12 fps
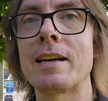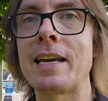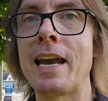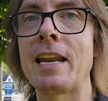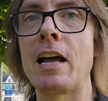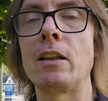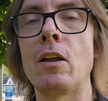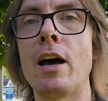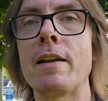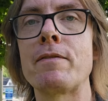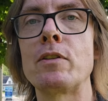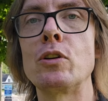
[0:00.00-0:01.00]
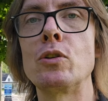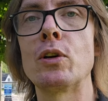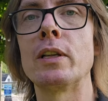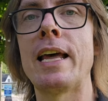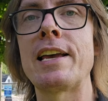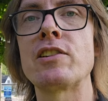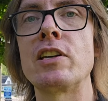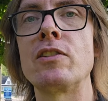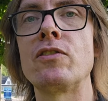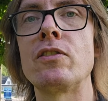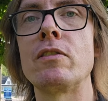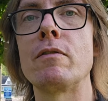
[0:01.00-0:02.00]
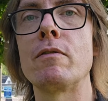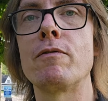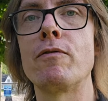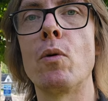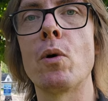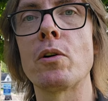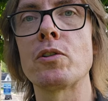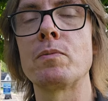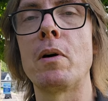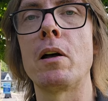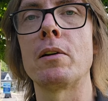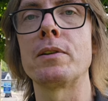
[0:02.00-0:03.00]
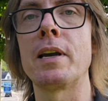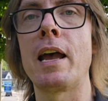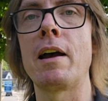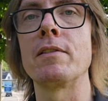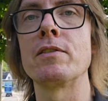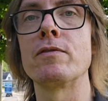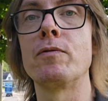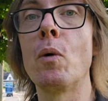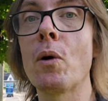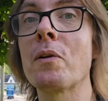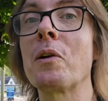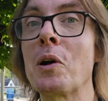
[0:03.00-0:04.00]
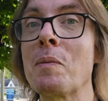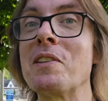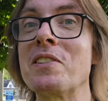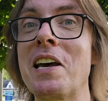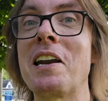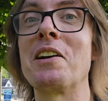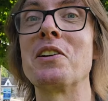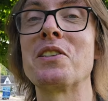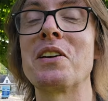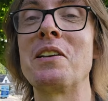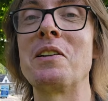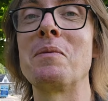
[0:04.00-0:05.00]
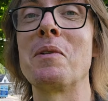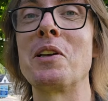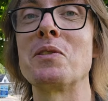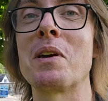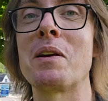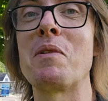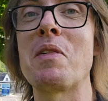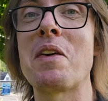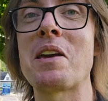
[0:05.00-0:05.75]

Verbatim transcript: again, a lot of good lessons for smaller towns, for urban centers in New Brunswick, if we